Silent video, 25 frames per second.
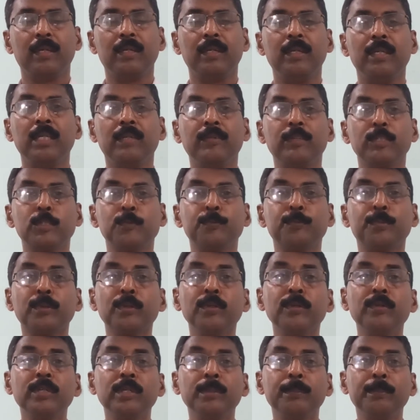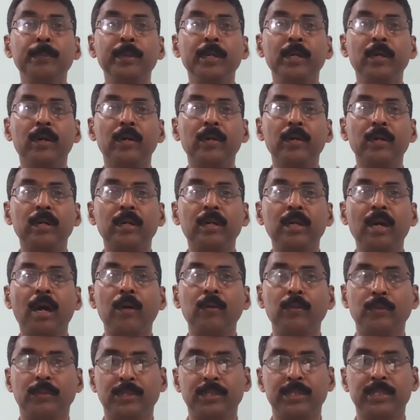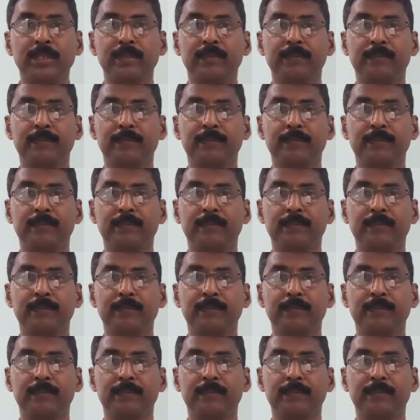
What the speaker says: it was proved beyond doubt